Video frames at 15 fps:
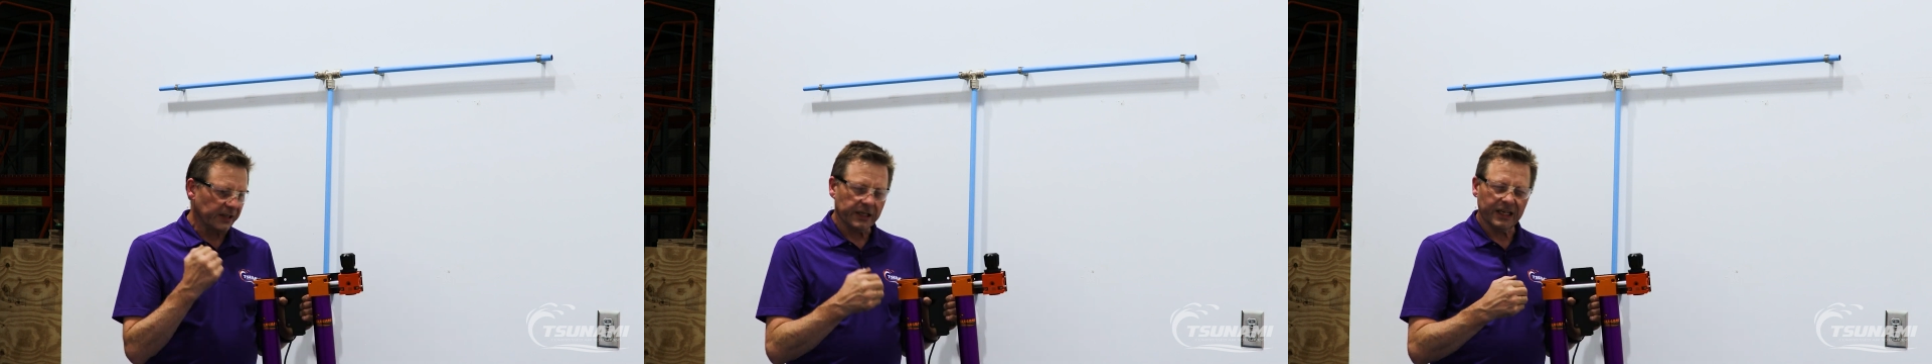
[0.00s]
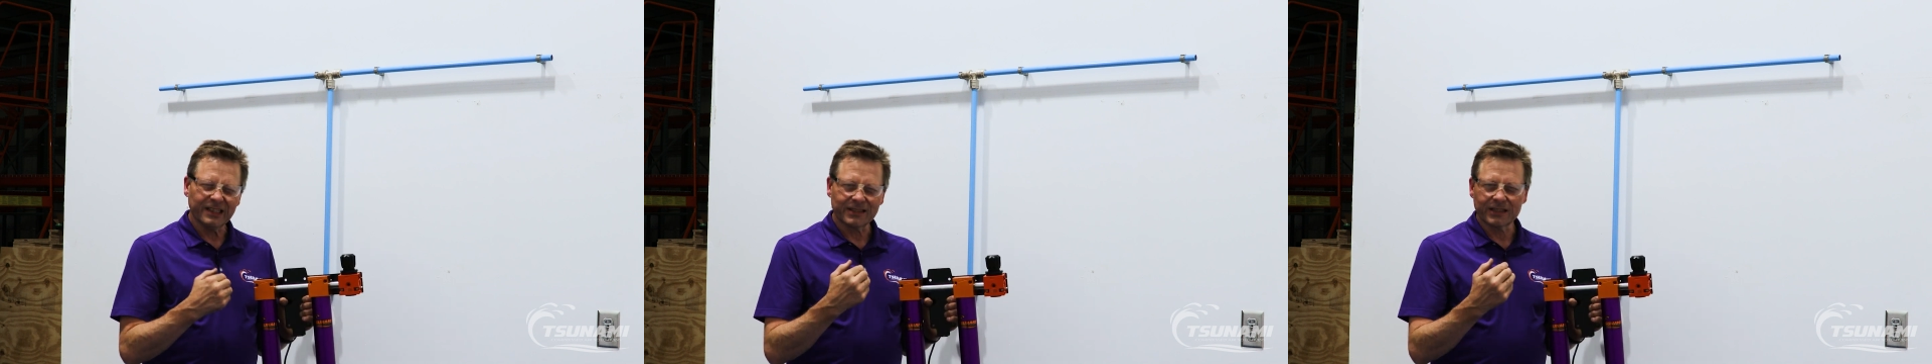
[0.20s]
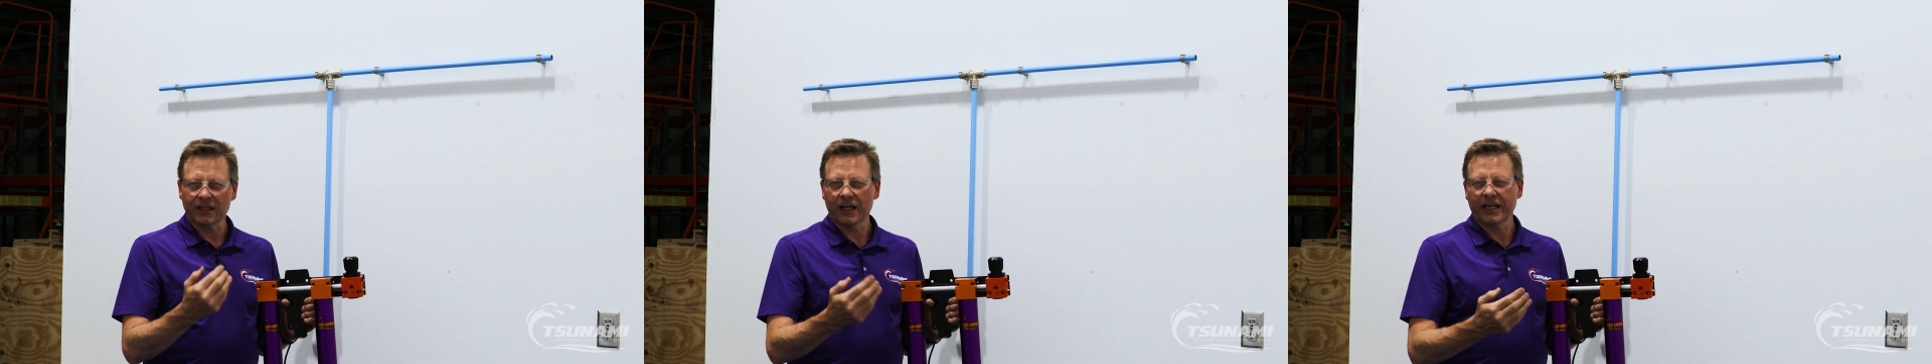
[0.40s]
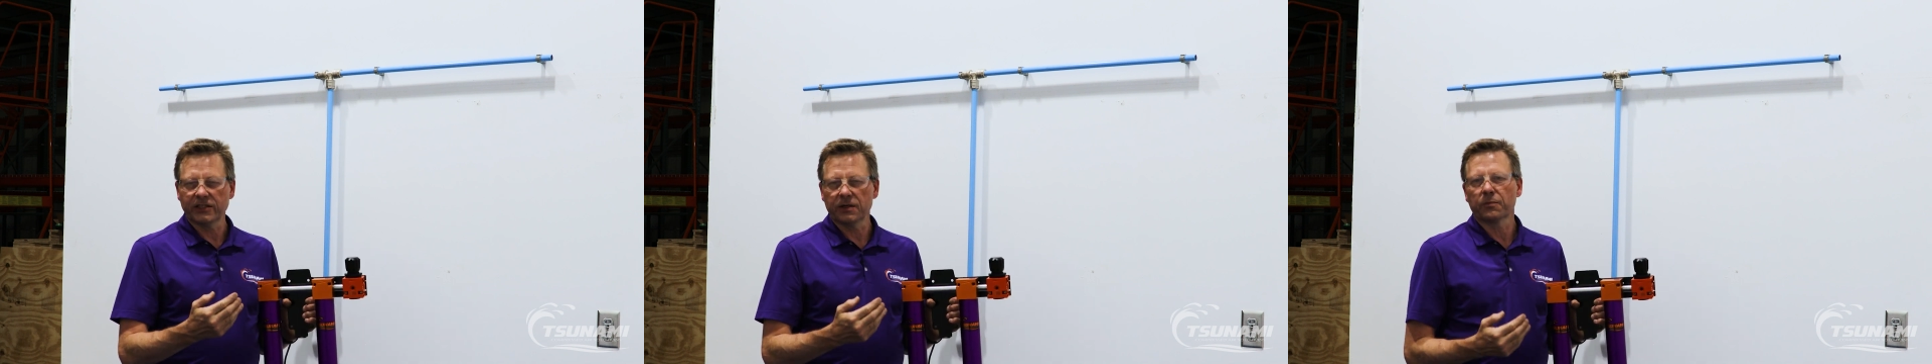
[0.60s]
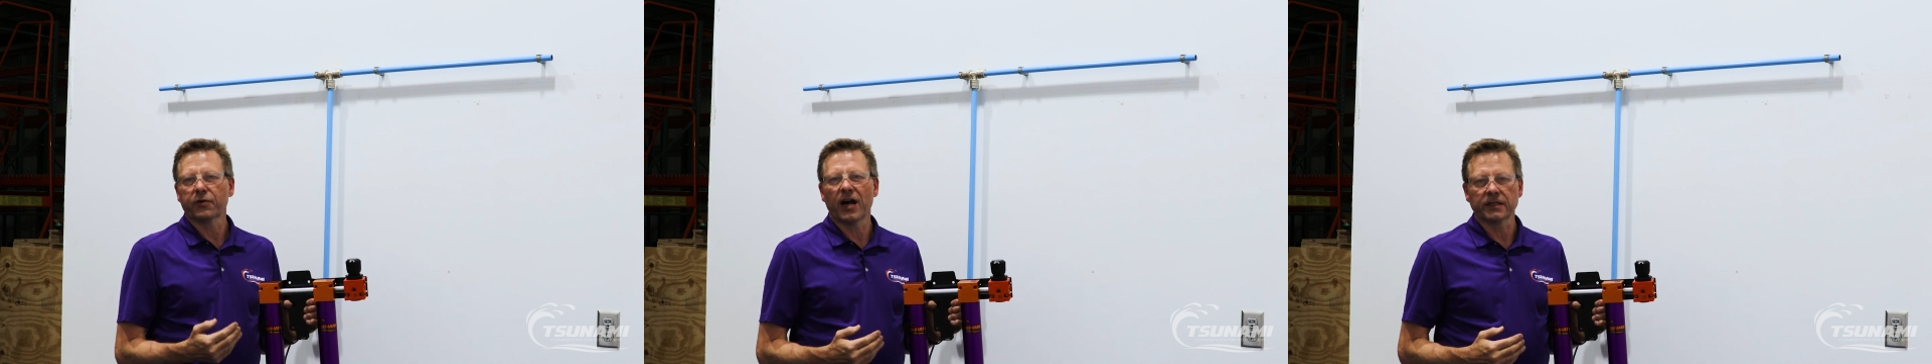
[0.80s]
But the
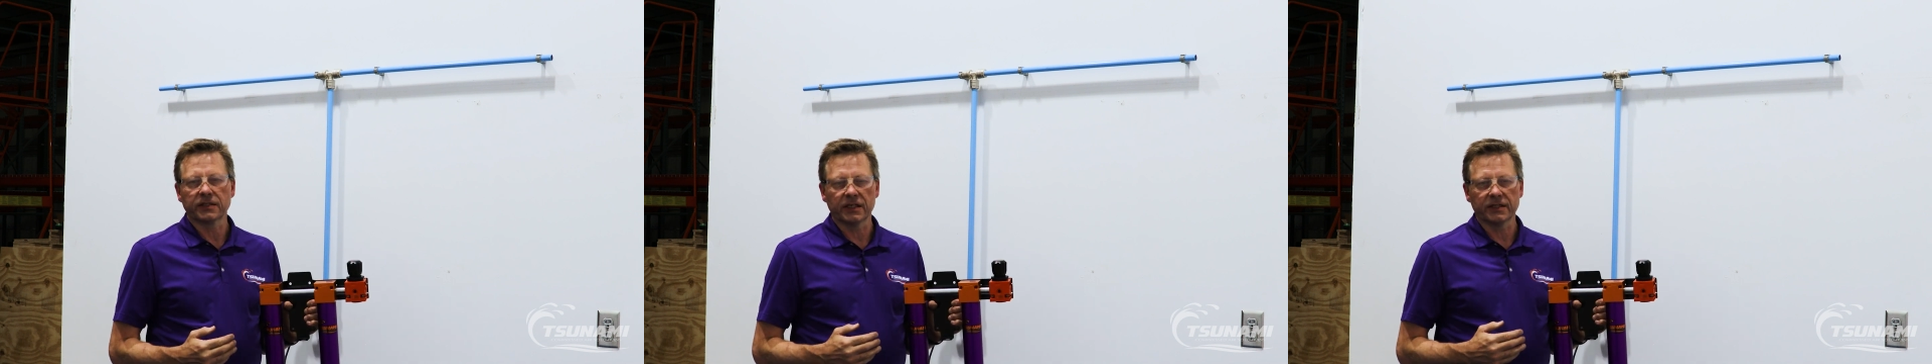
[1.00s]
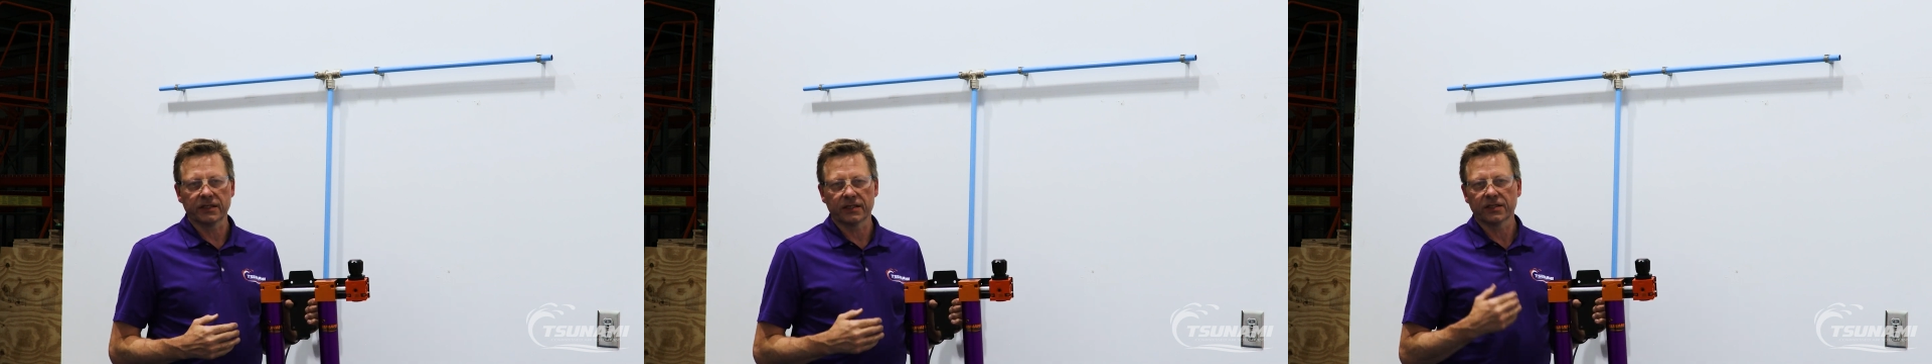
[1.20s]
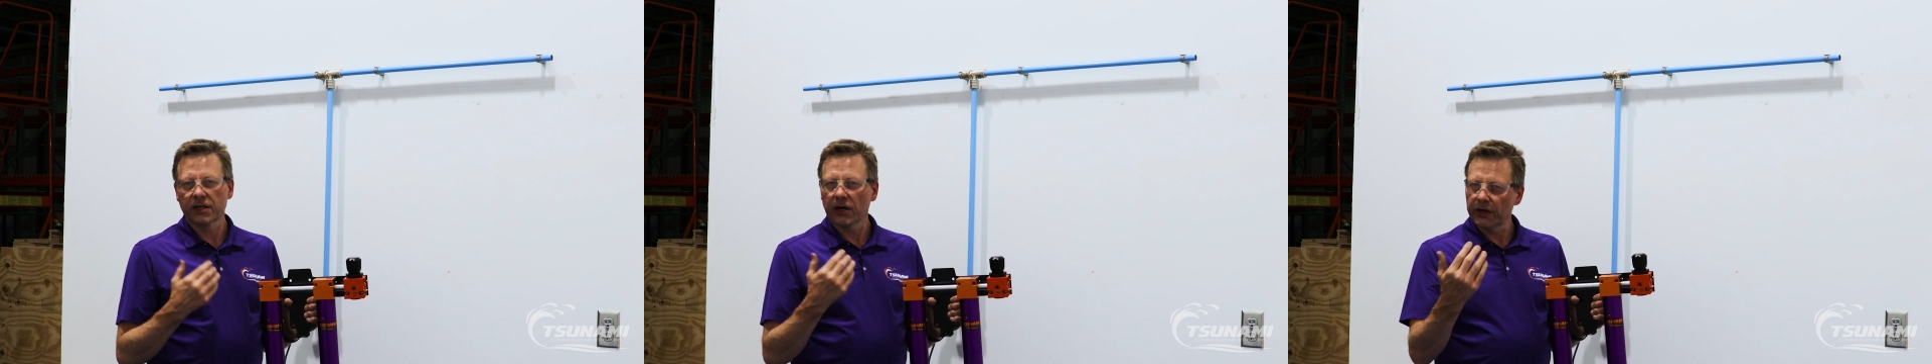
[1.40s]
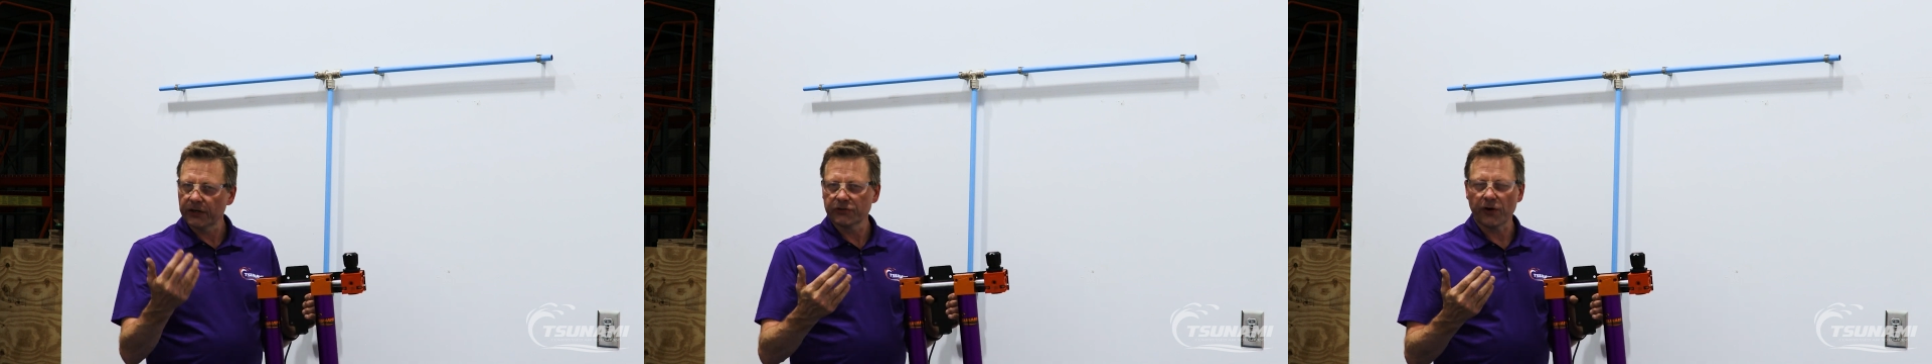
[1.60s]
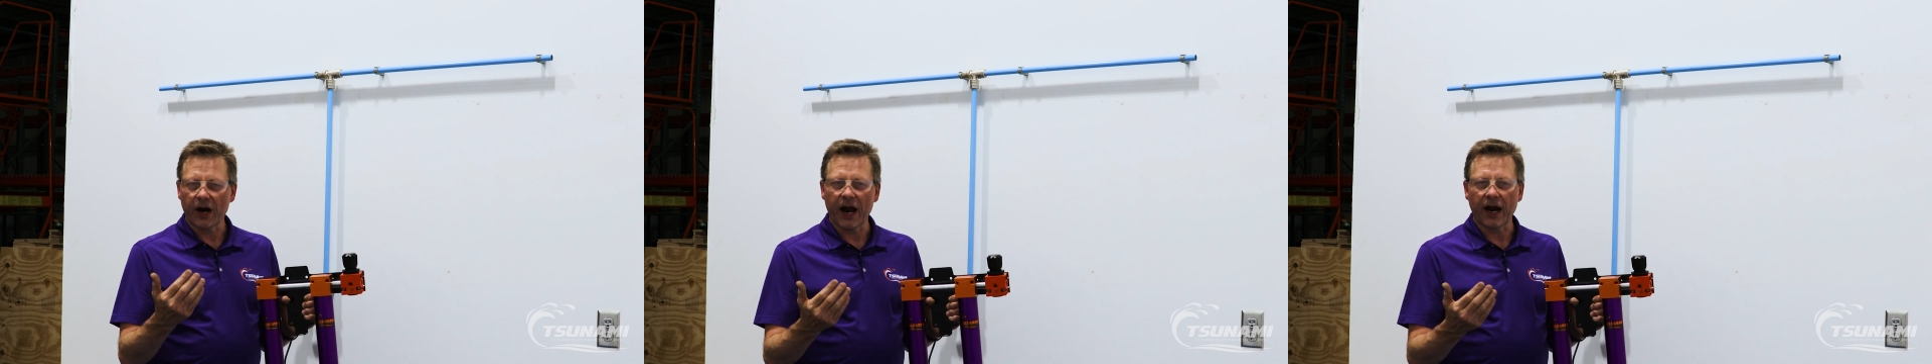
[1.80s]
installation process is going
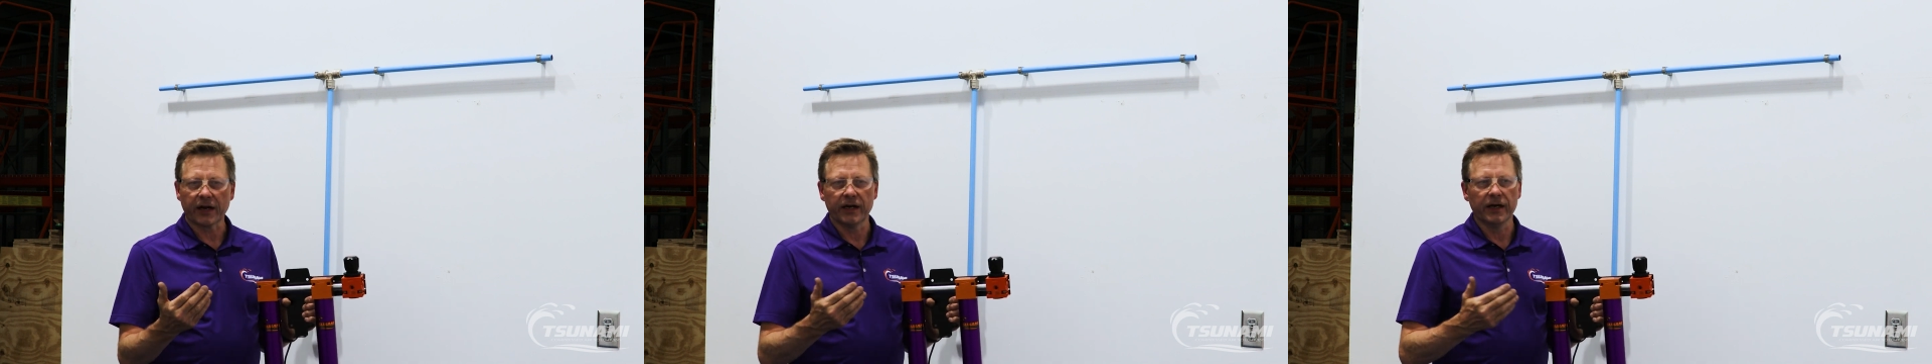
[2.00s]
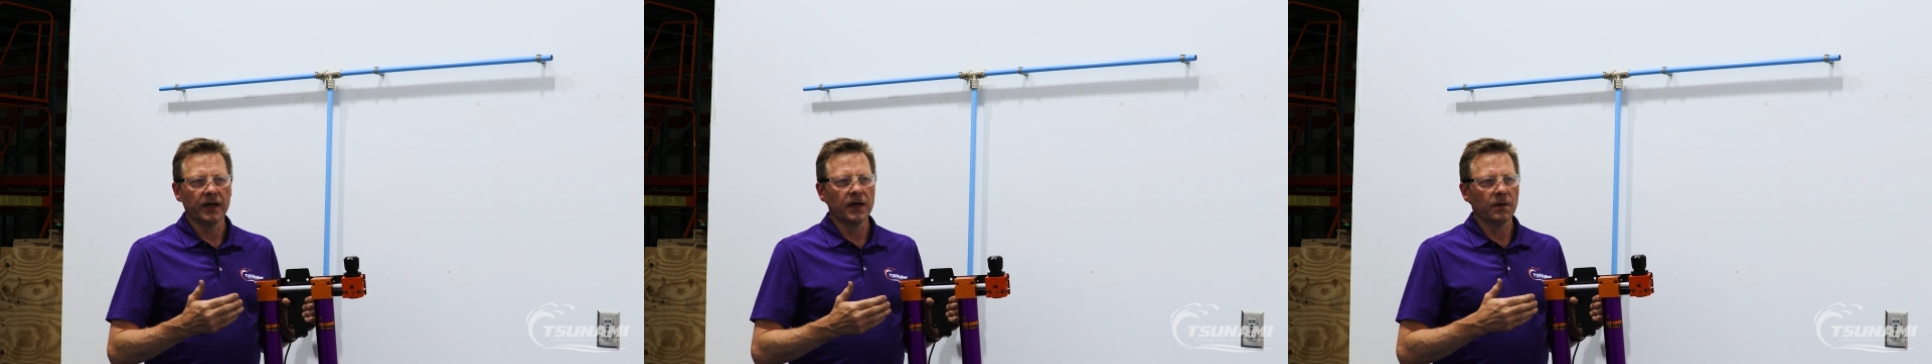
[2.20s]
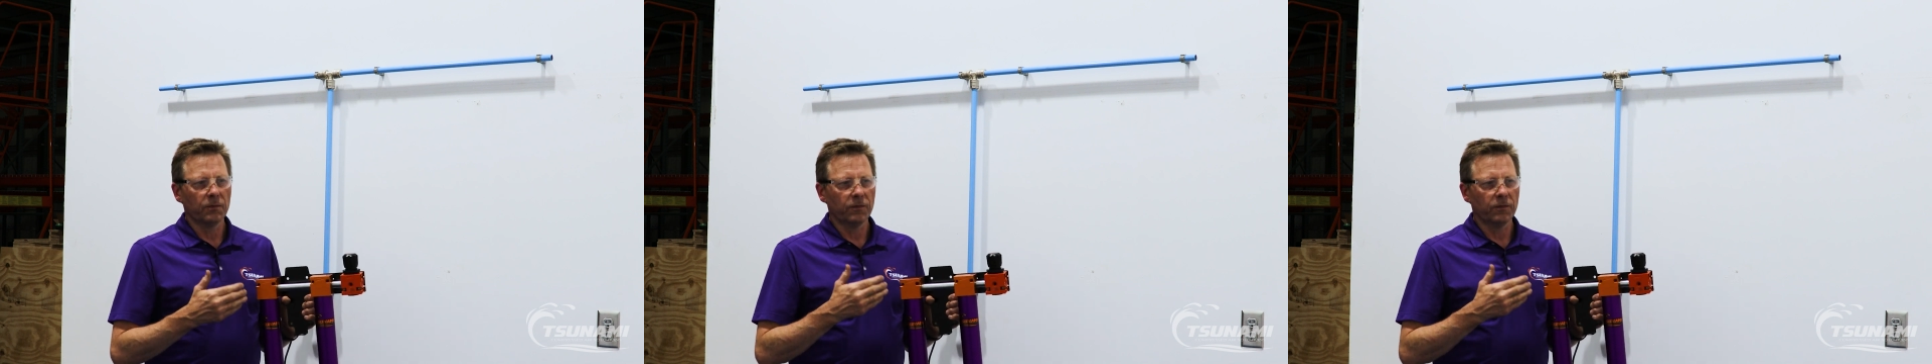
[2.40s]
to track